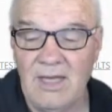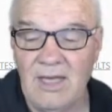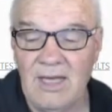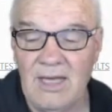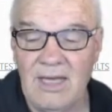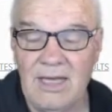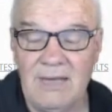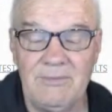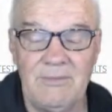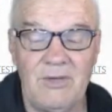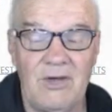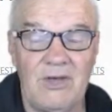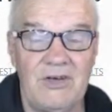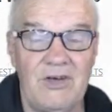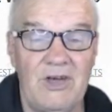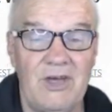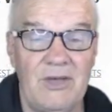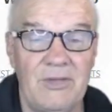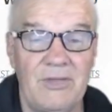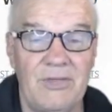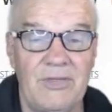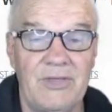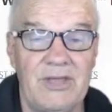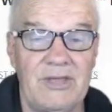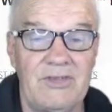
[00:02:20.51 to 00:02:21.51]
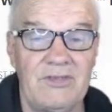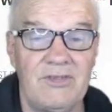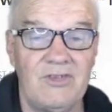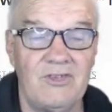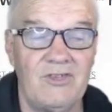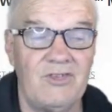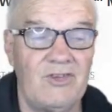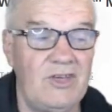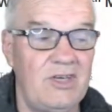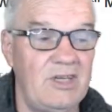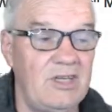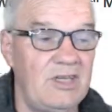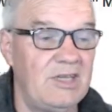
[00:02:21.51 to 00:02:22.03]
I don't think
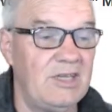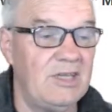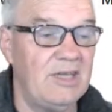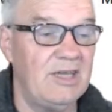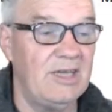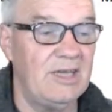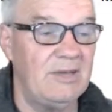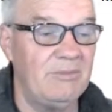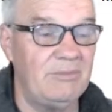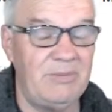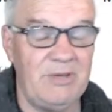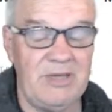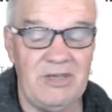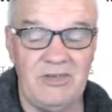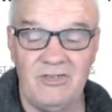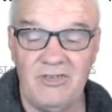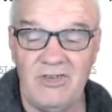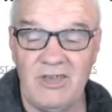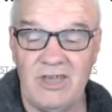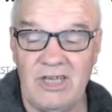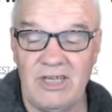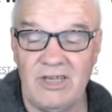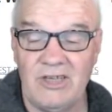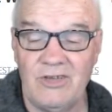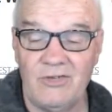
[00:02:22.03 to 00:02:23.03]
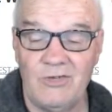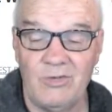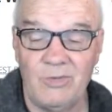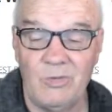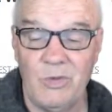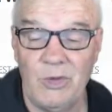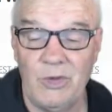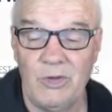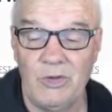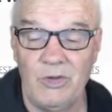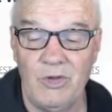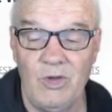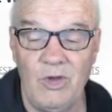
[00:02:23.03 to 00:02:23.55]
there's any BTEC, it's
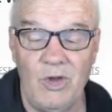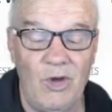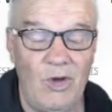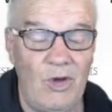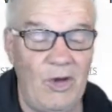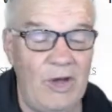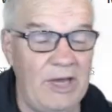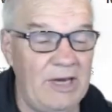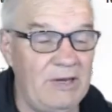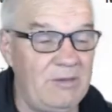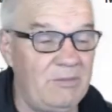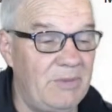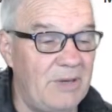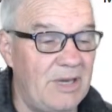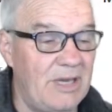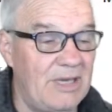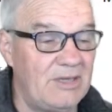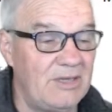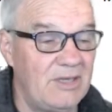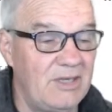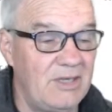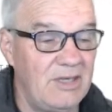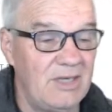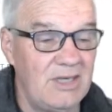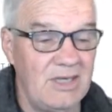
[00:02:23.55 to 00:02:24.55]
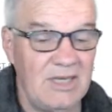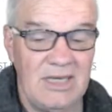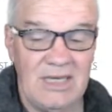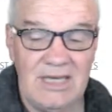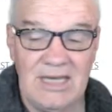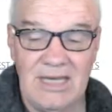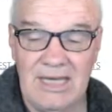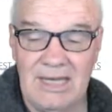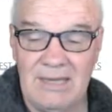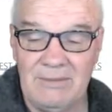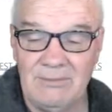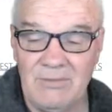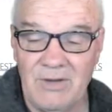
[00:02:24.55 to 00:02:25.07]
worth 9, but
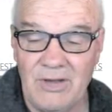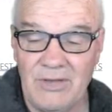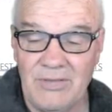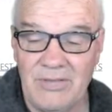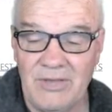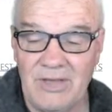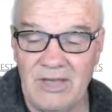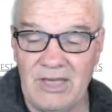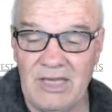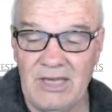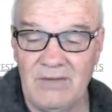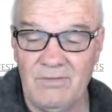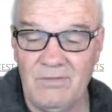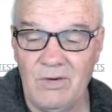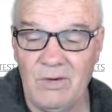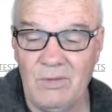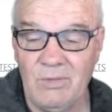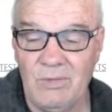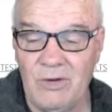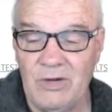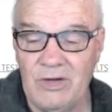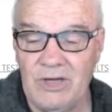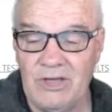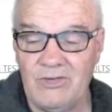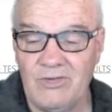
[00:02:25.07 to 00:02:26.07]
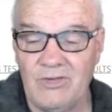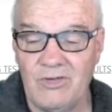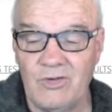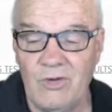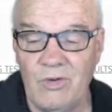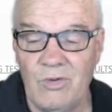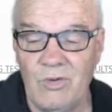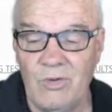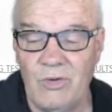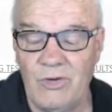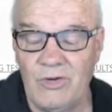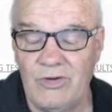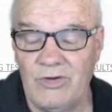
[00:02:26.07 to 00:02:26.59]
I think everybody
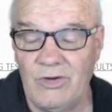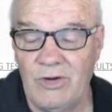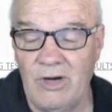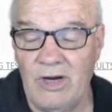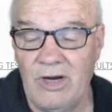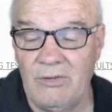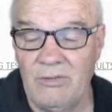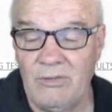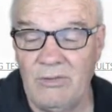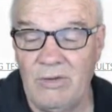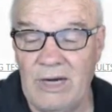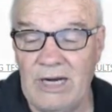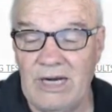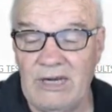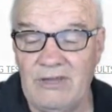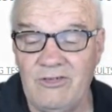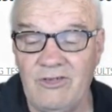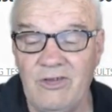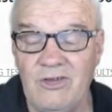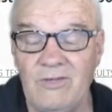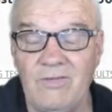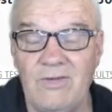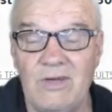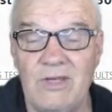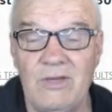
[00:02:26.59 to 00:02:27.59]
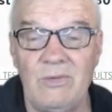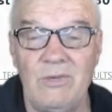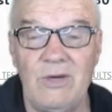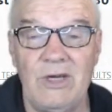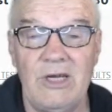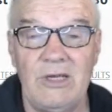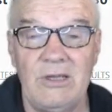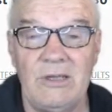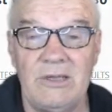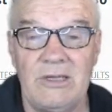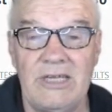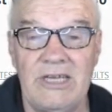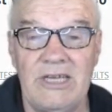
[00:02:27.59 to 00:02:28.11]
scored relatively
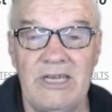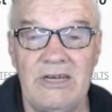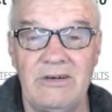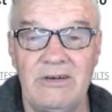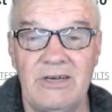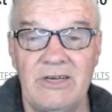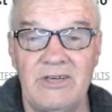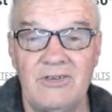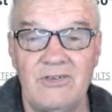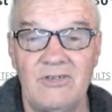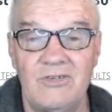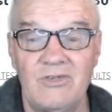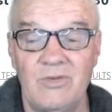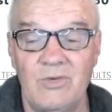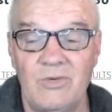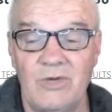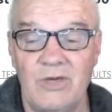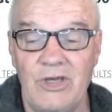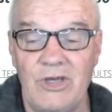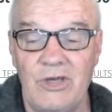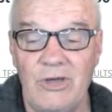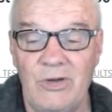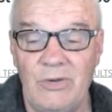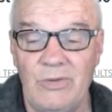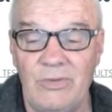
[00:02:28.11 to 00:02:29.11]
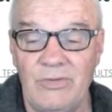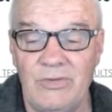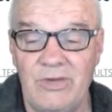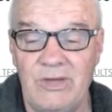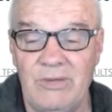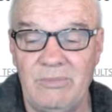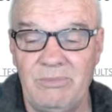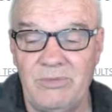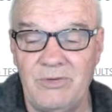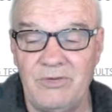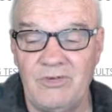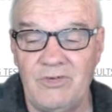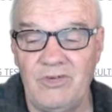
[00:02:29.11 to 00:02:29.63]
well there and sort of held
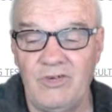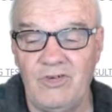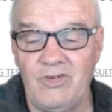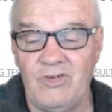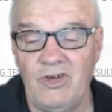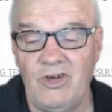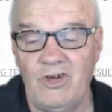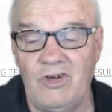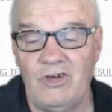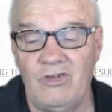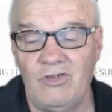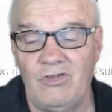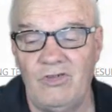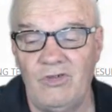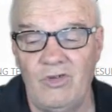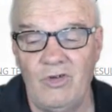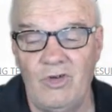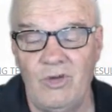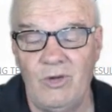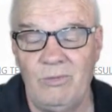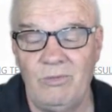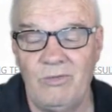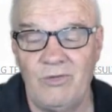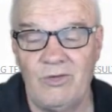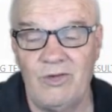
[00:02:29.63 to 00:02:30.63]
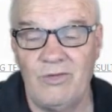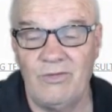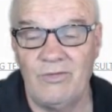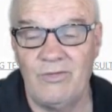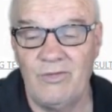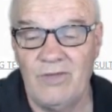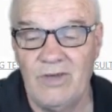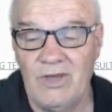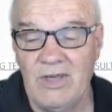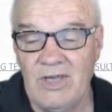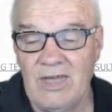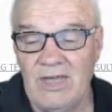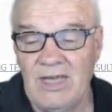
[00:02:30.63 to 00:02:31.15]
their position in terms
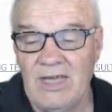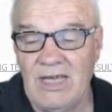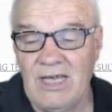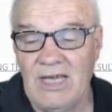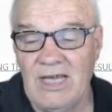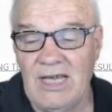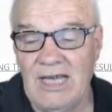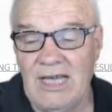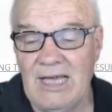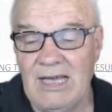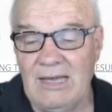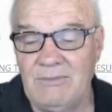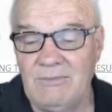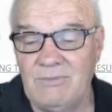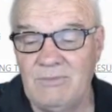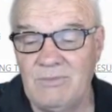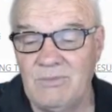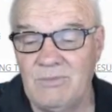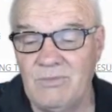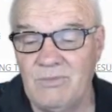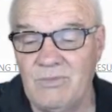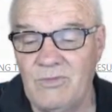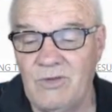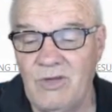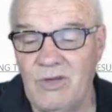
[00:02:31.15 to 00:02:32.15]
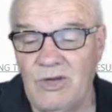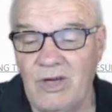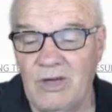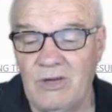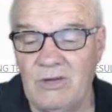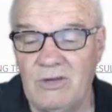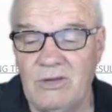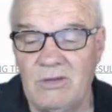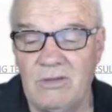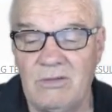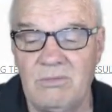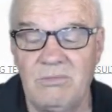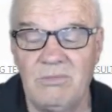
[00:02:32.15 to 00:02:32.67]
of,
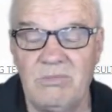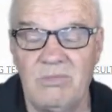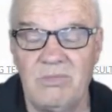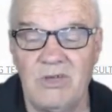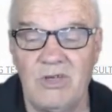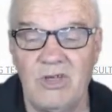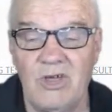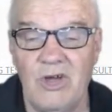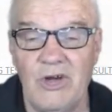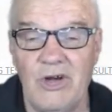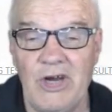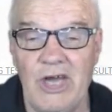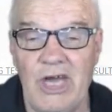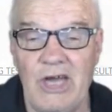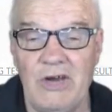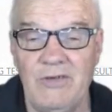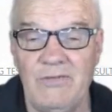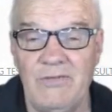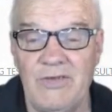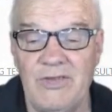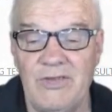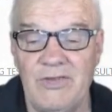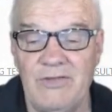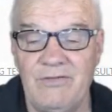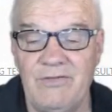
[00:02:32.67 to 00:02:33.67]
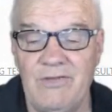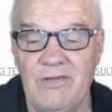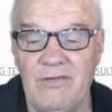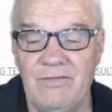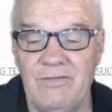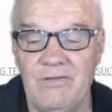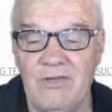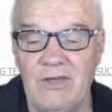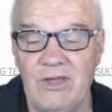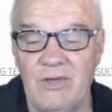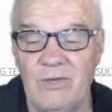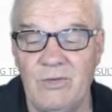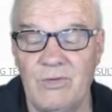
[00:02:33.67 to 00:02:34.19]
got over the
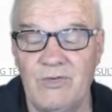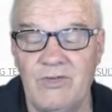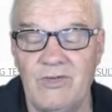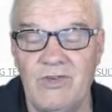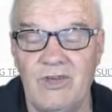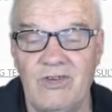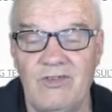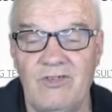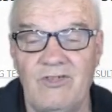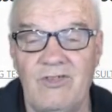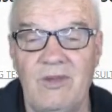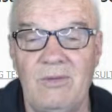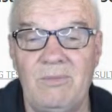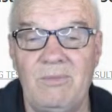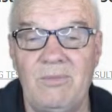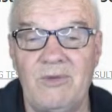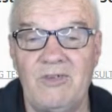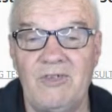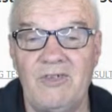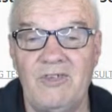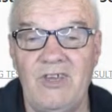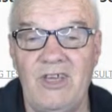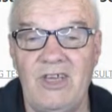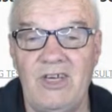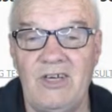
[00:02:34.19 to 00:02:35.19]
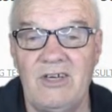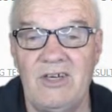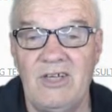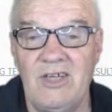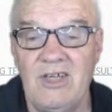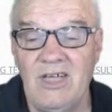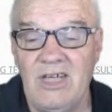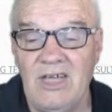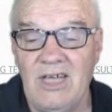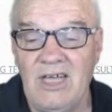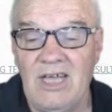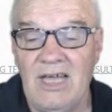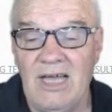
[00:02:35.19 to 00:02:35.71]
50 or 60%,
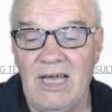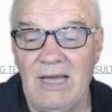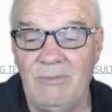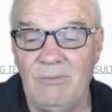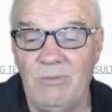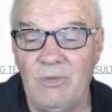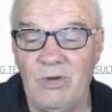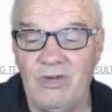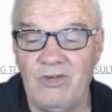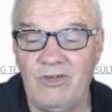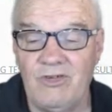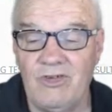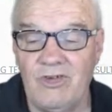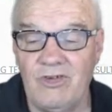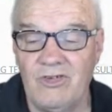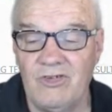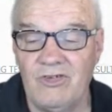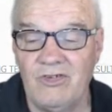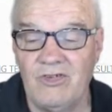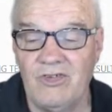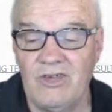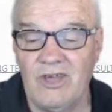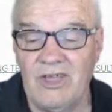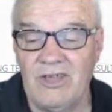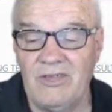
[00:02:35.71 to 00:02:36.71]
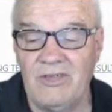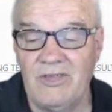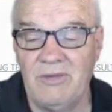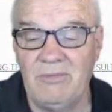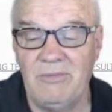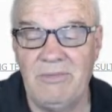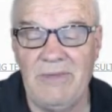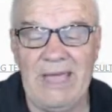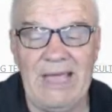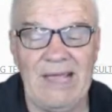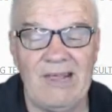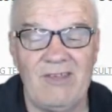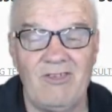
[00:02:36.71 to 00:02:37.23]
which is the
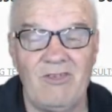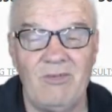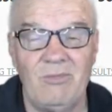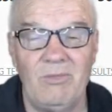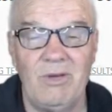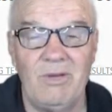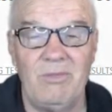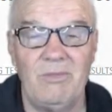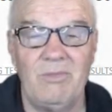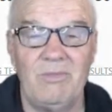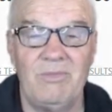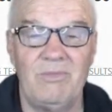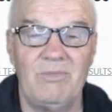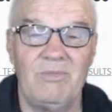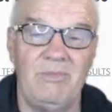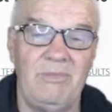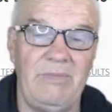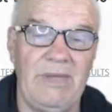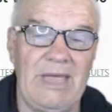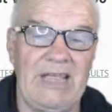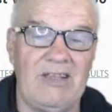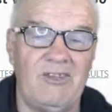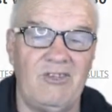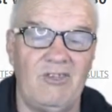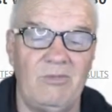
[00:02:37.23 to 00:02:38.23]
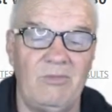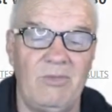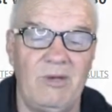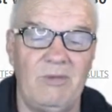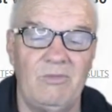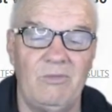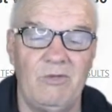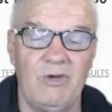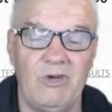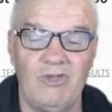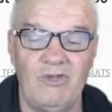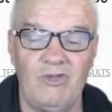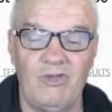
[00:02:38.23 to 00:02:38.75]
maximum
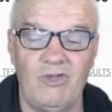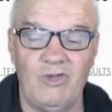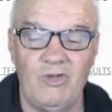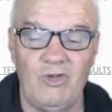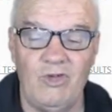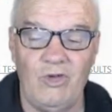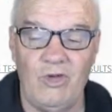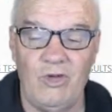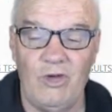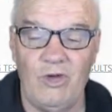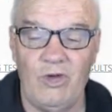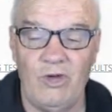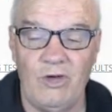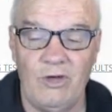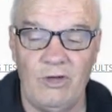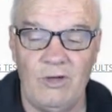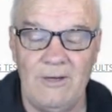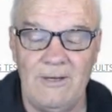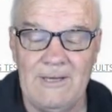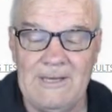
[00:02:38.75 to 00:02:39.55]
return